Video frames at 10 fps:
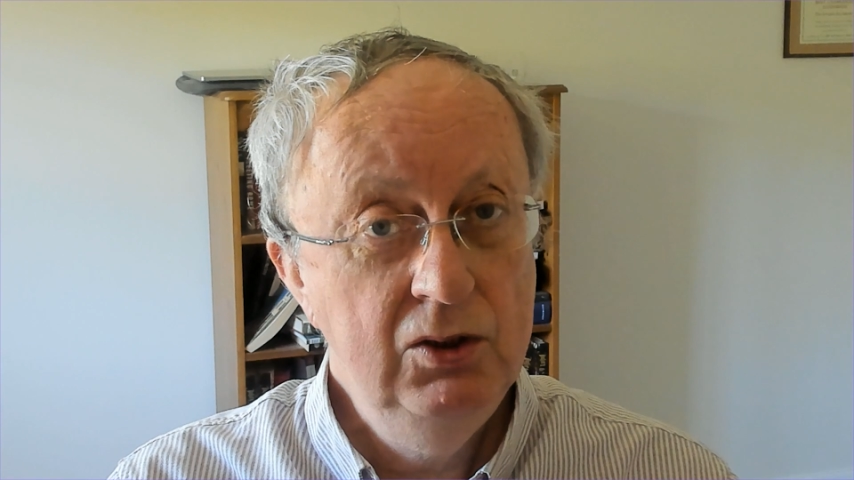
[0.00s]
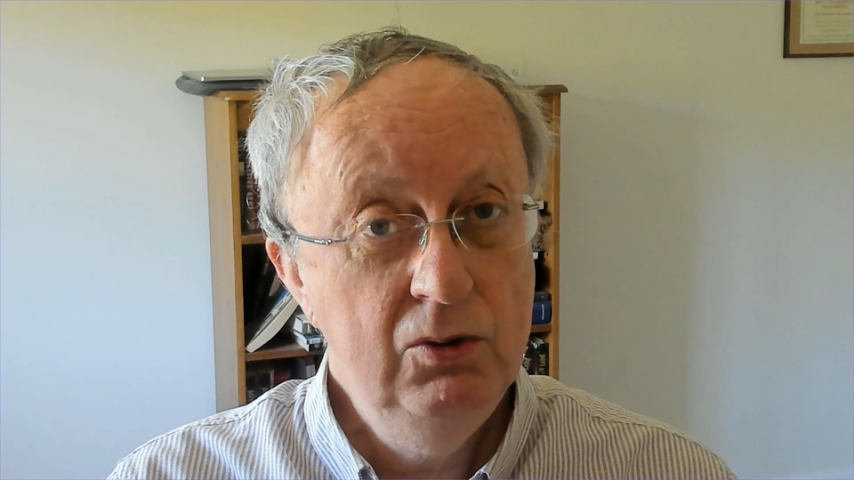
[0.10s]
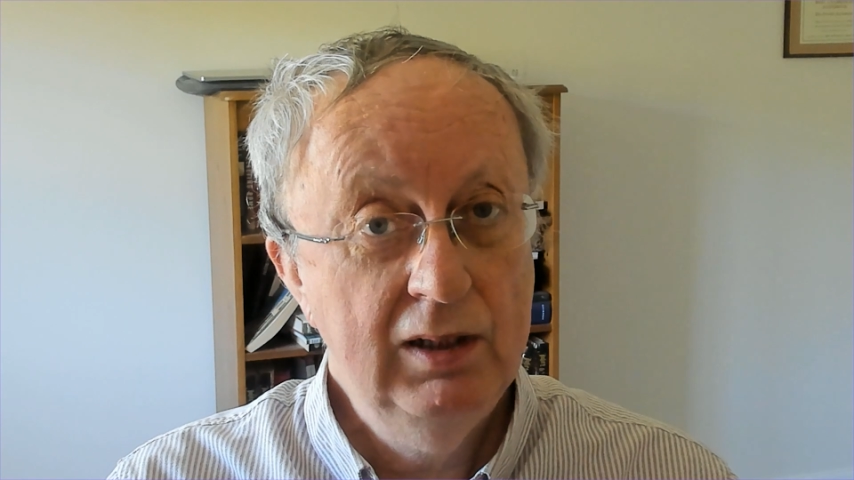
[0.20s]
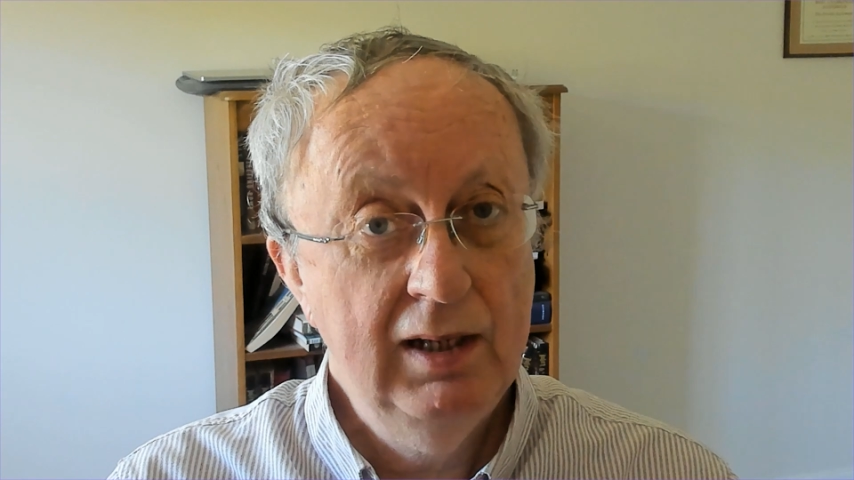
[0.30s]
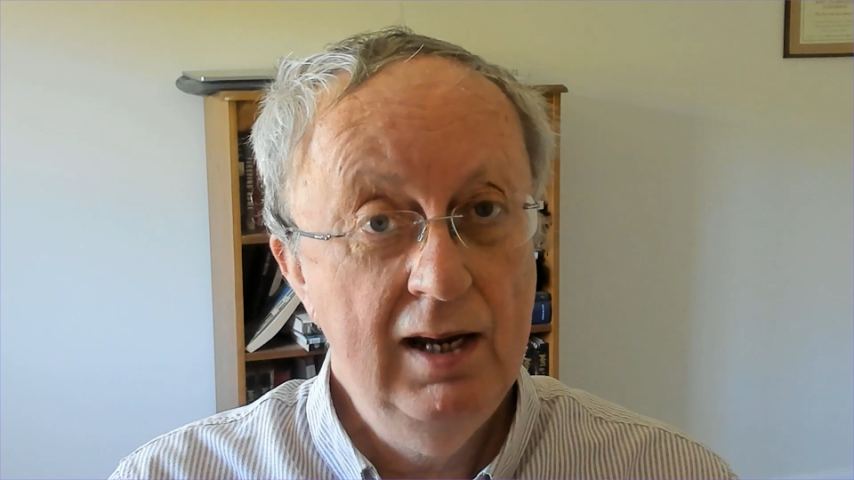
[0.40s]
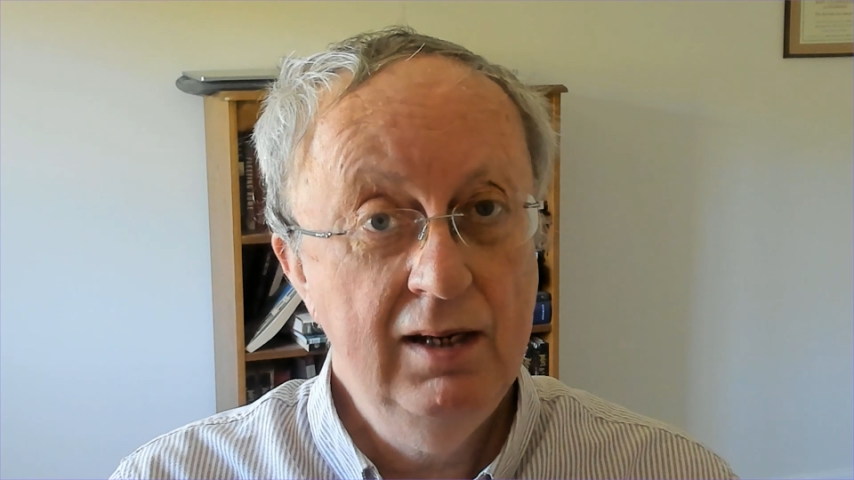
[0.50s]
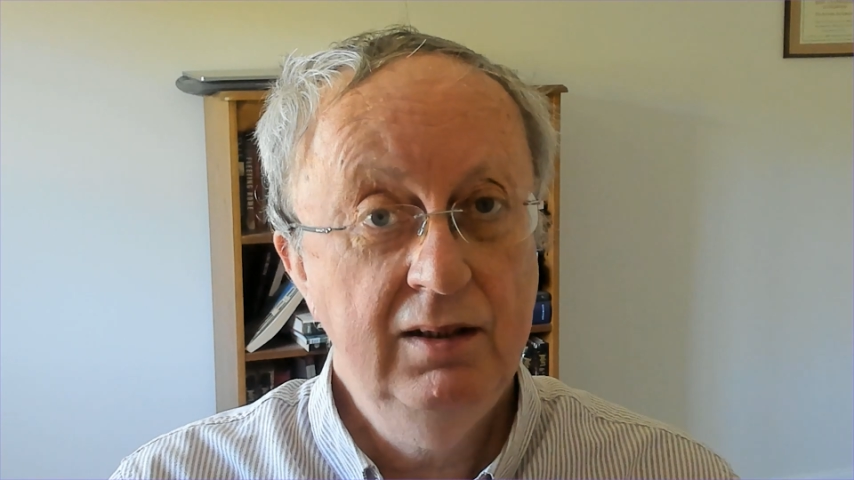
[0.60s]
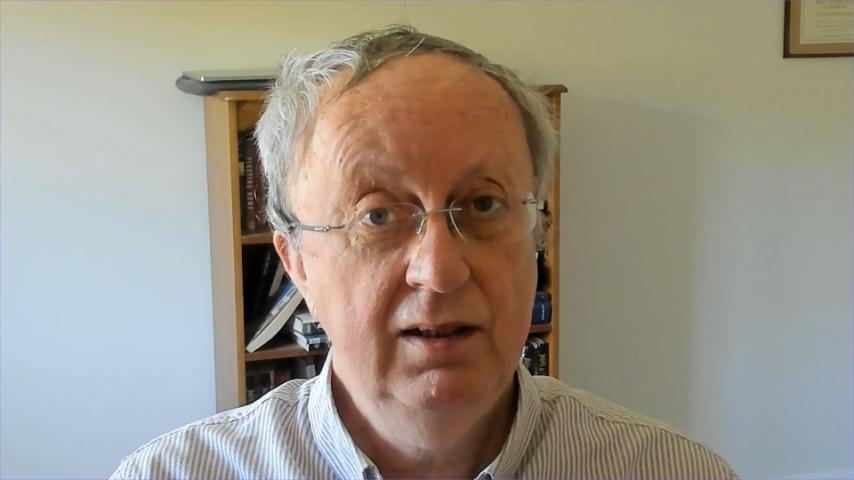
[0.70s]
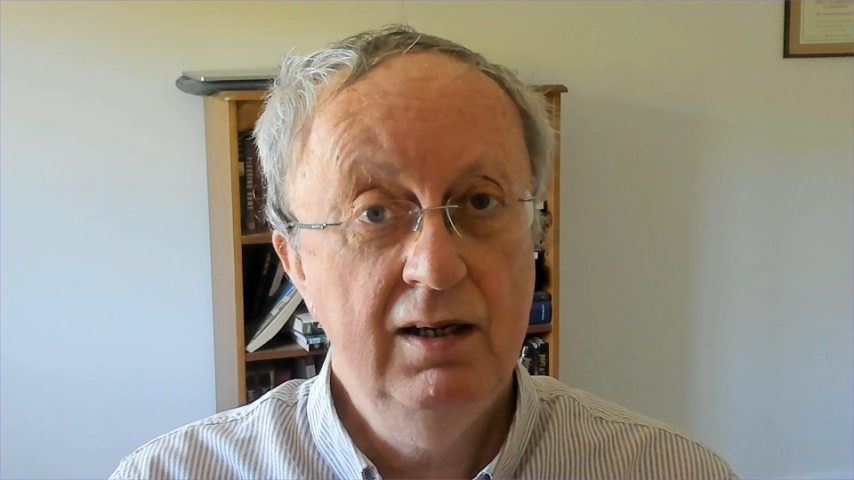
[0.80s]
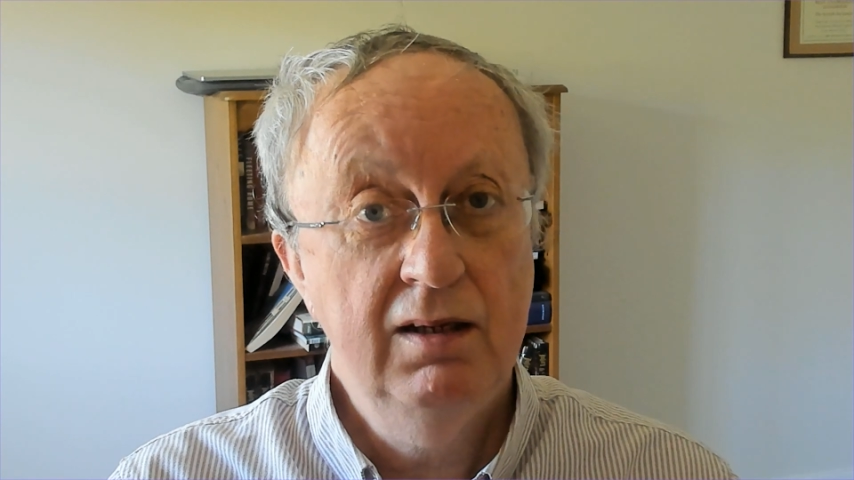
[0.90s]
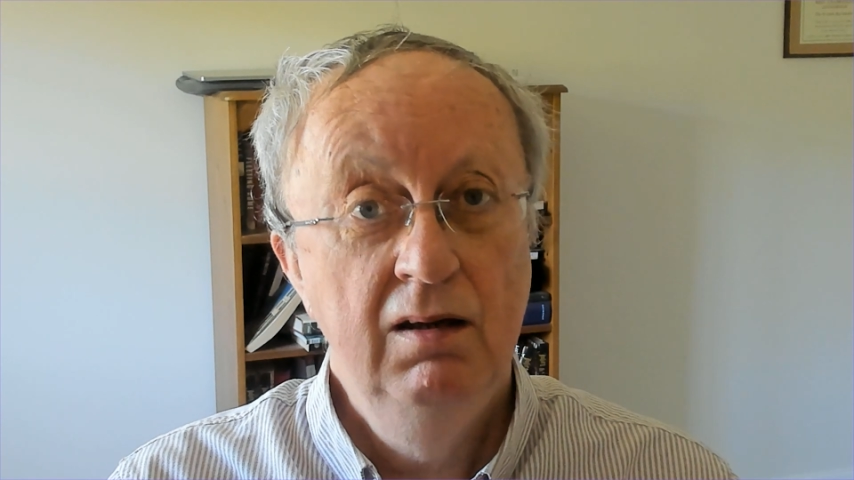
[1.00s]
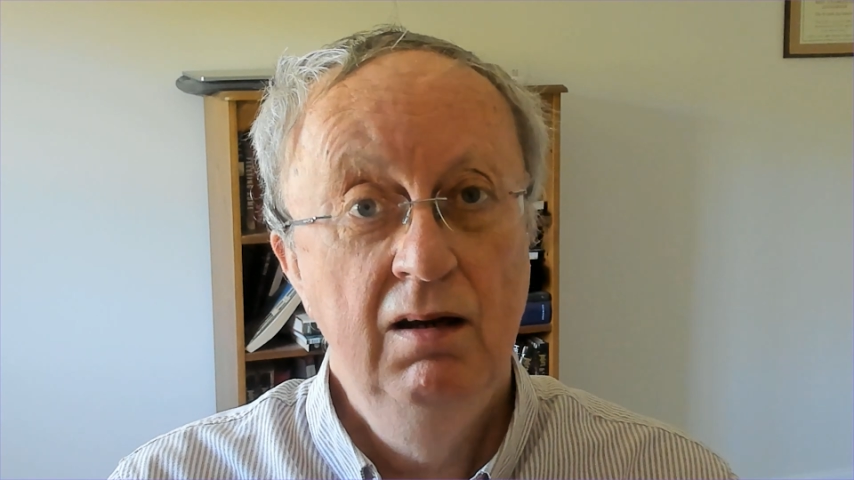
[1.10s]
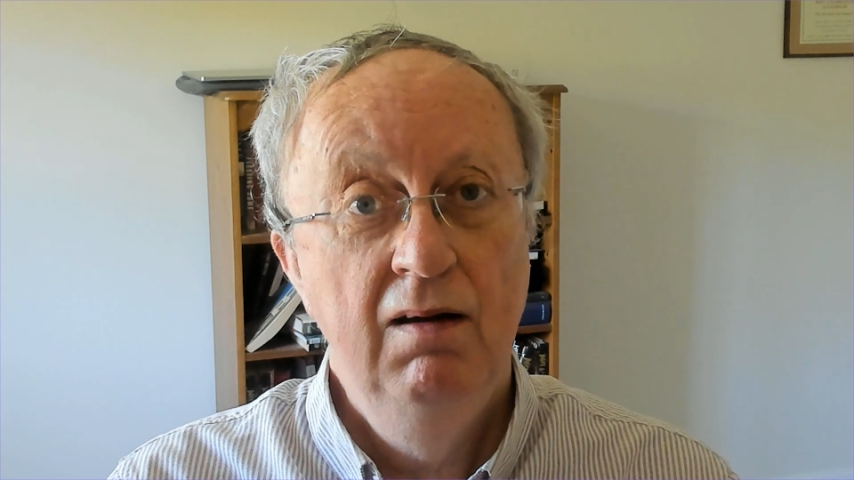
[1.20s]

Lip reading: you can get